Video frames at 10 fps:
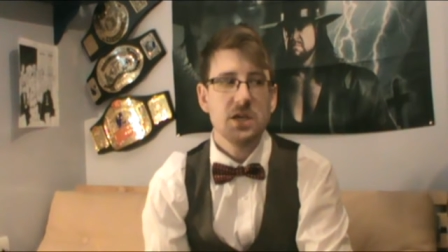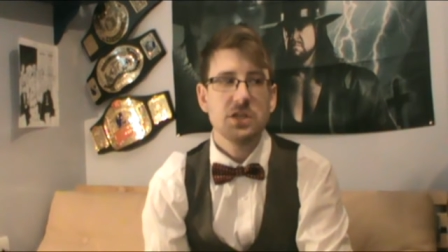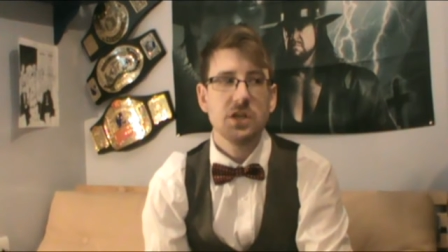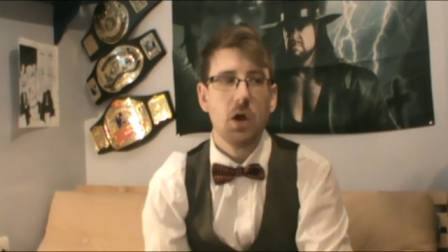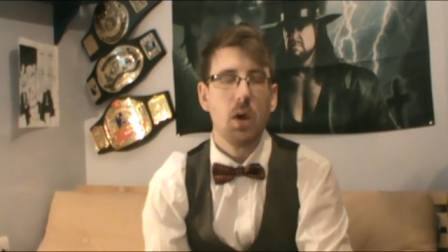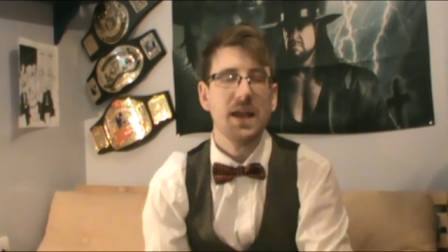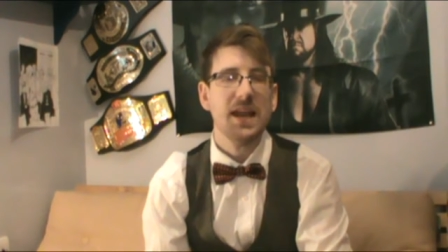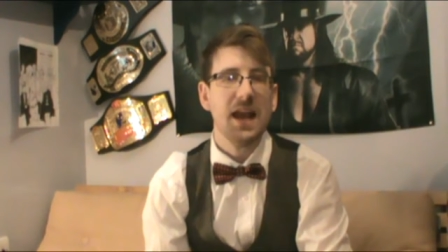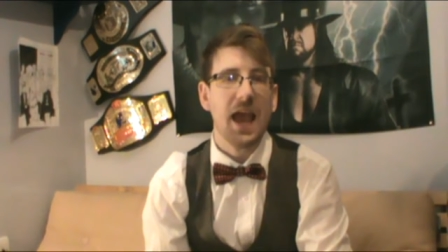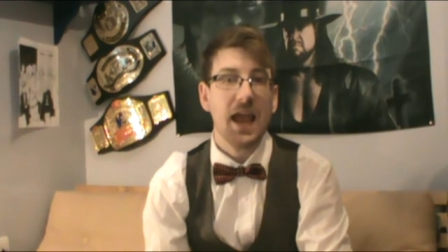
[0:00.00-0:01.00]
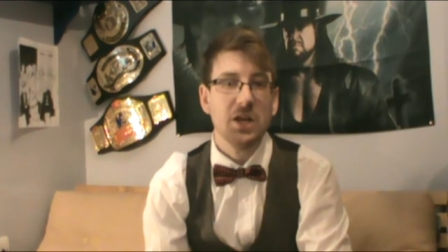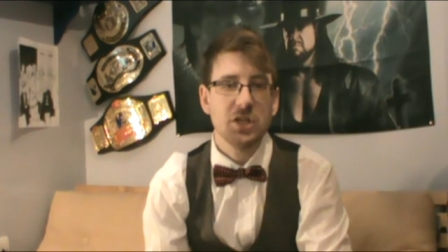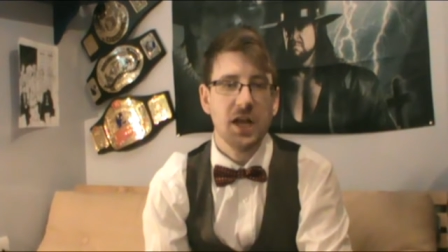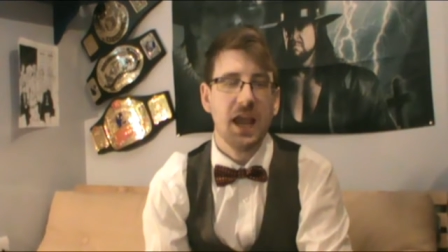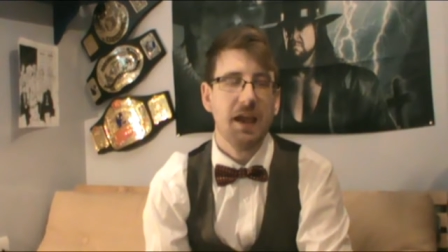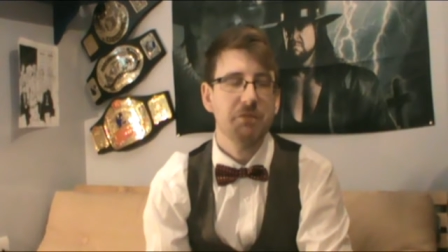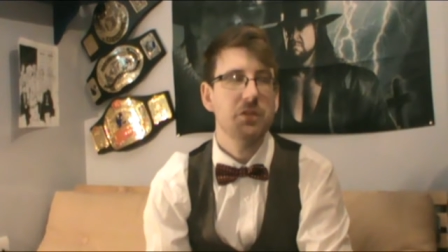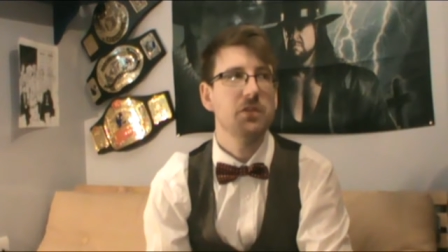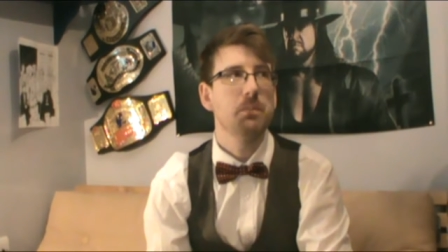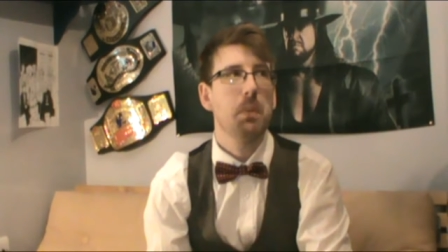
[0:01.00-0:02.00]
So I did actually have
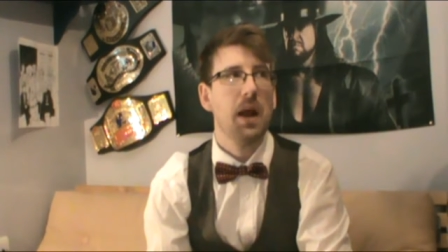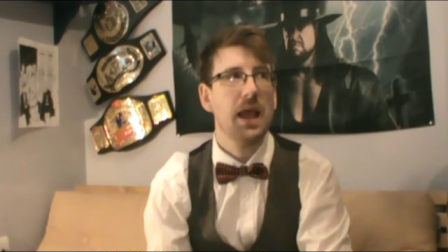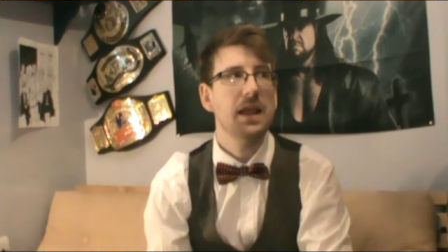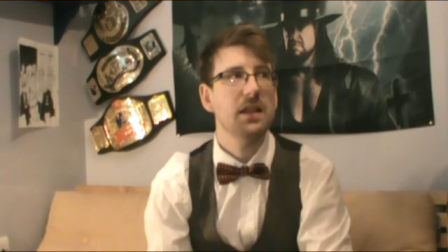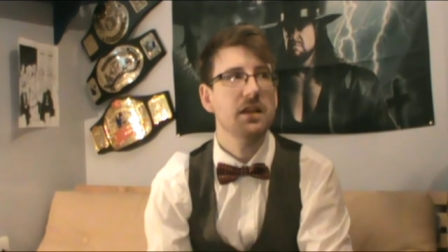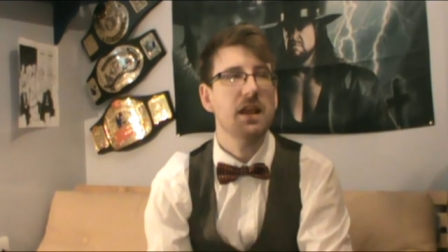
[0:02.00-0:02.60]
to play,